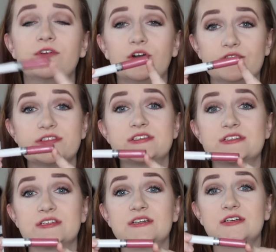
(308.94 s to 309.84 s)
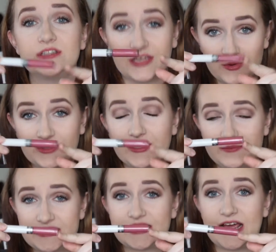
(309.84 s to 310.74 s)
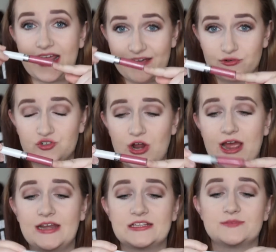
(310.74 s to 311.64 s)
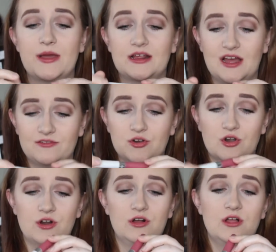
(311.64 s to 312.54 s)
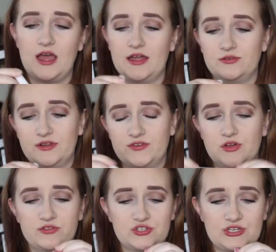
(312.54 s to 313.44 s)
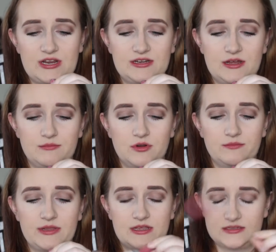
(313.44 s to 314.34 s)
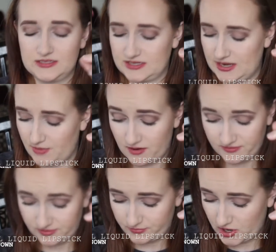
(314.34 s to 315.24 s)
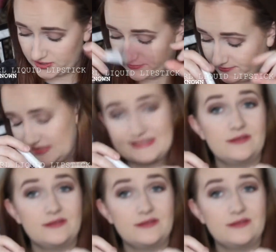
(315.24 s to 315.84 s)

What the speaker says: first liquid lipstick I ever tried. It's by CoverGirl. I don't even know the shade number because it came off at the bottom. That's